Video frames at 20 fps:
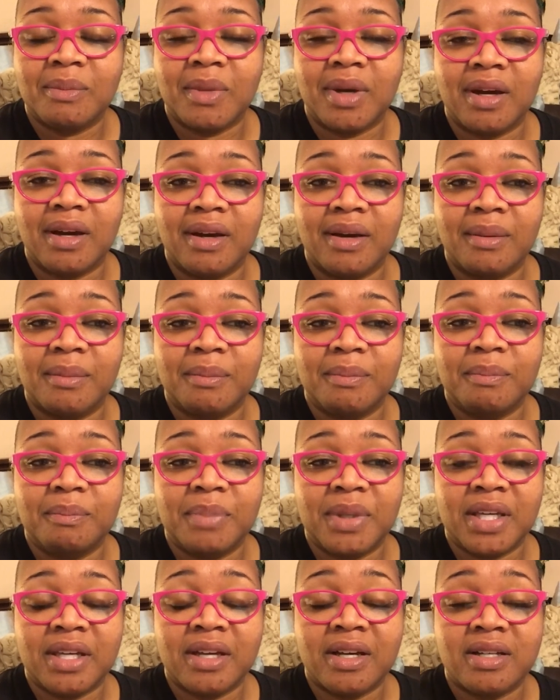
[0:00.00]

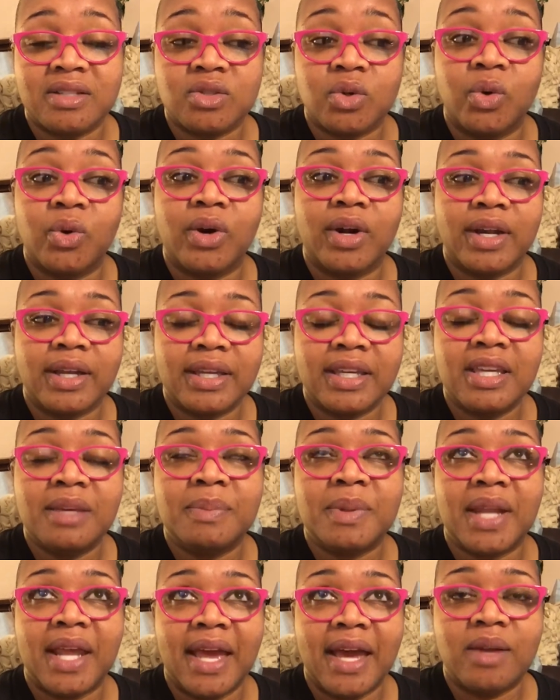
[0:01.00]
or
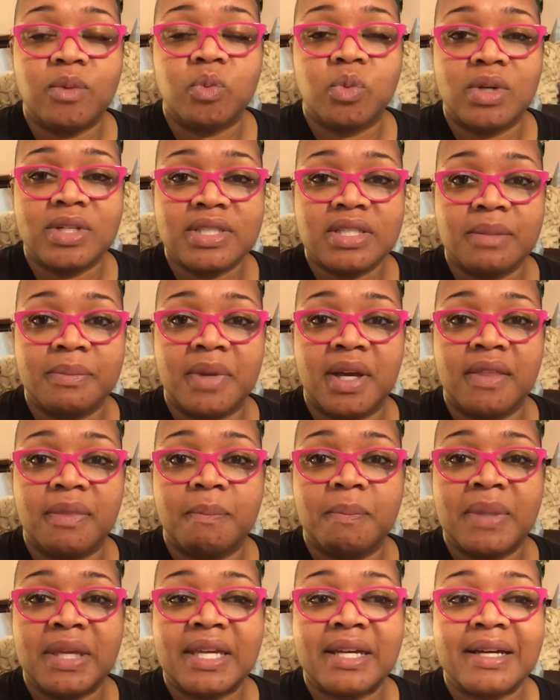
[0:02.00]
keep it at once a month
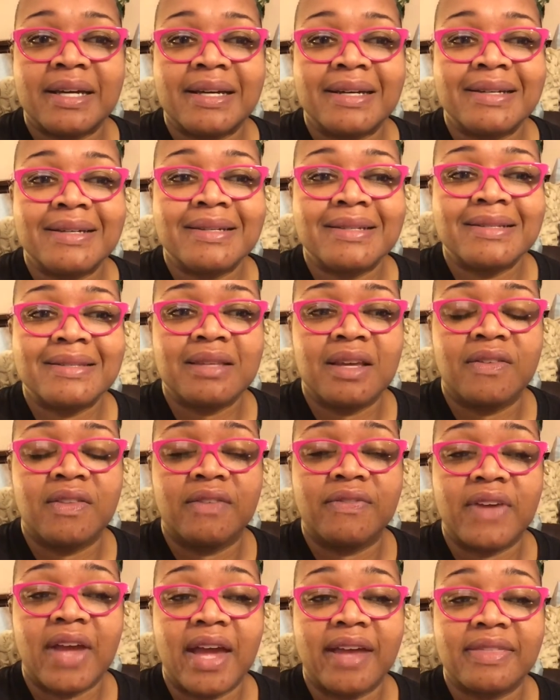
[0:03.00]
because of
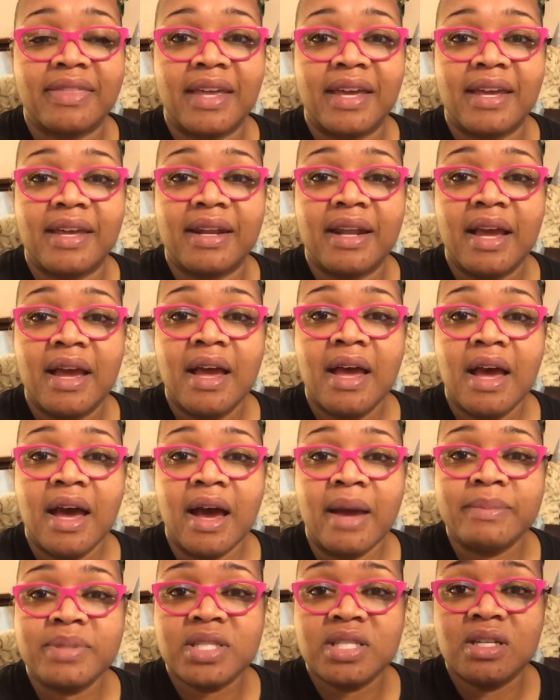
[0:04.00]
the fact that
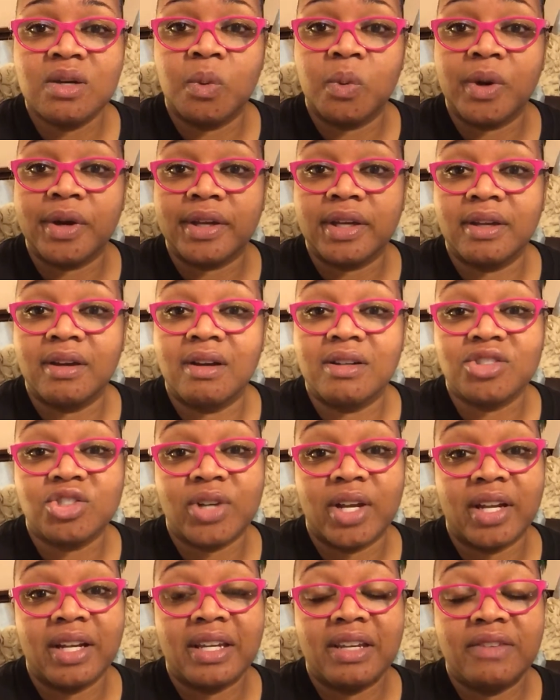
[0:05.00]
I'm still working on trying to